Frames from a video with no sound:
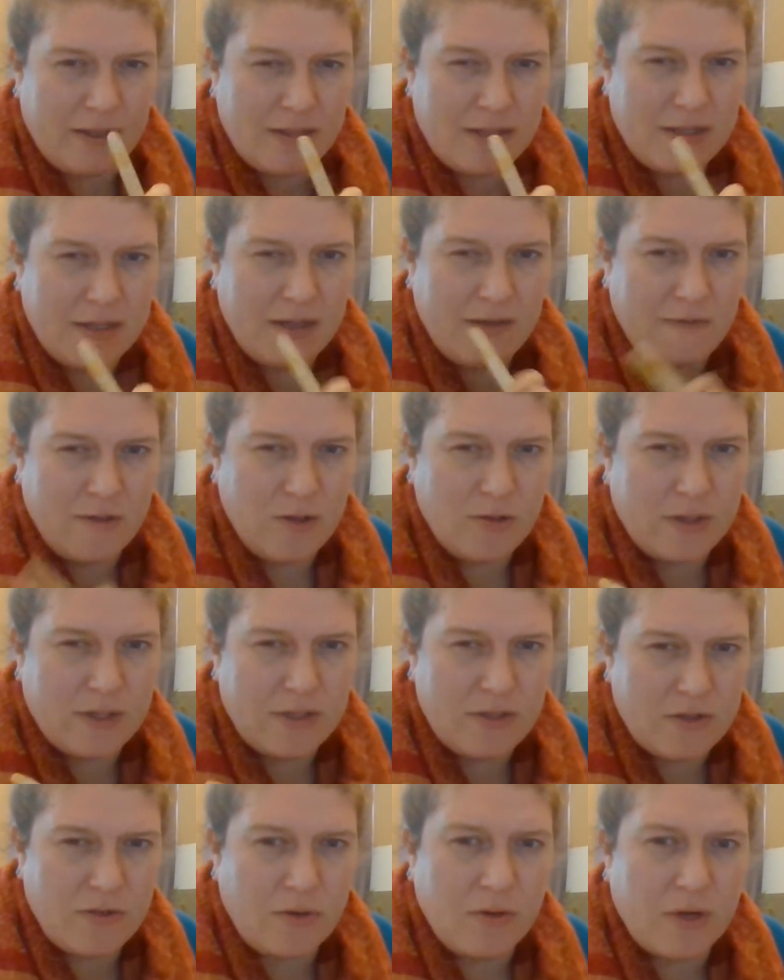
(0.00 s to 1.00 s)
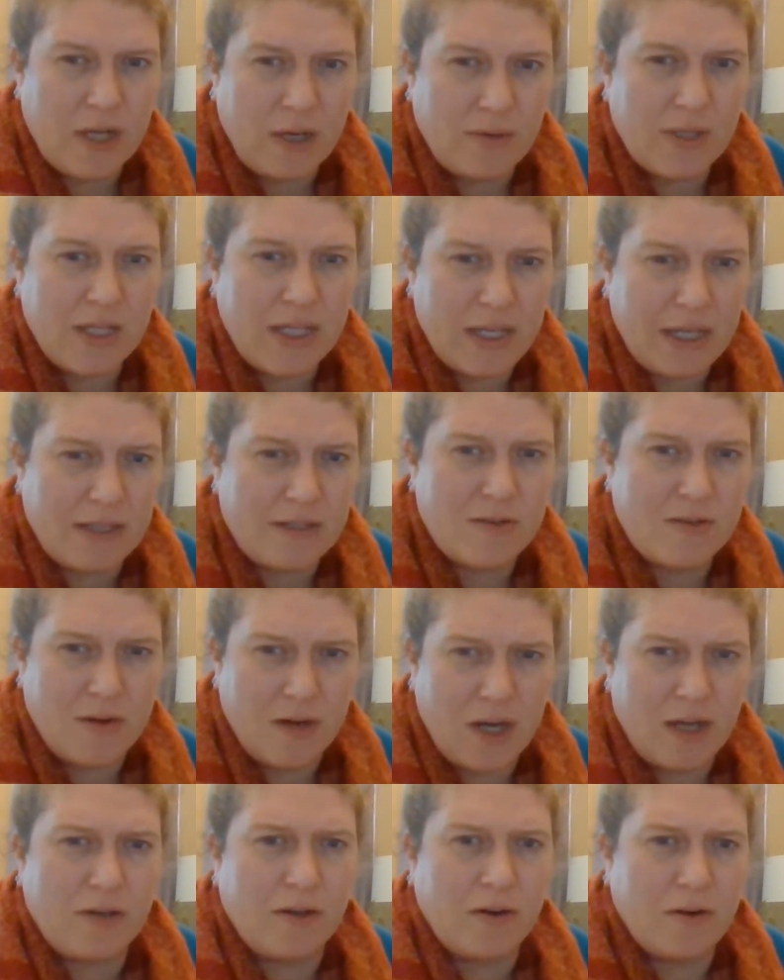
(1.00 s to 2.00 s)
see if you can sort out the answer
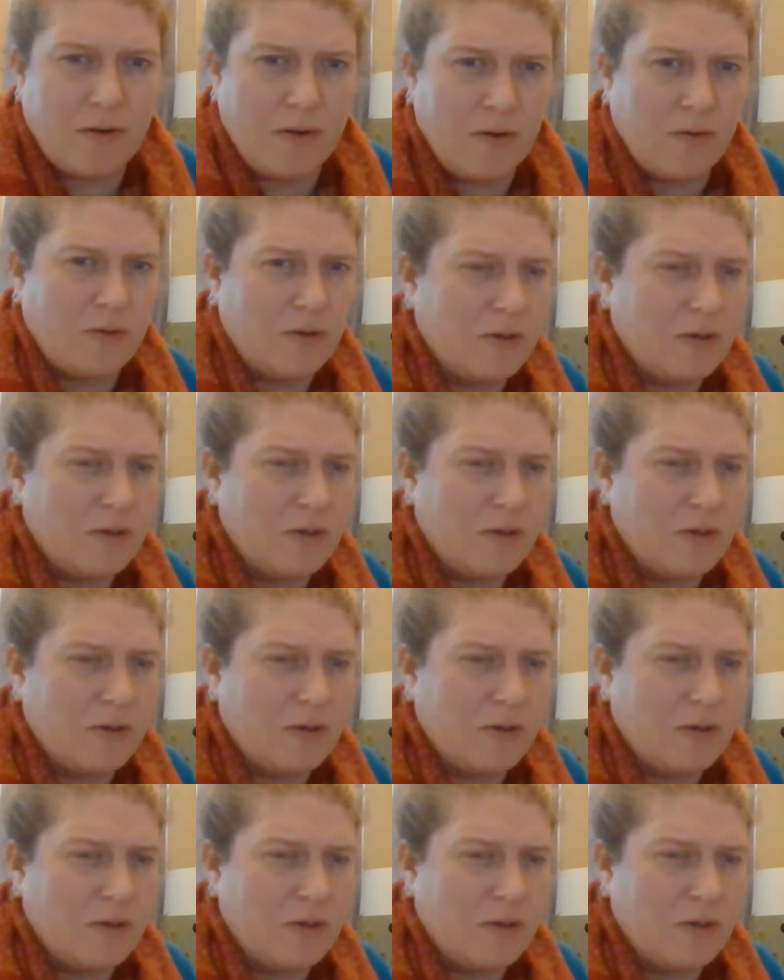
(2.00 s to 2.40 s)
on your own.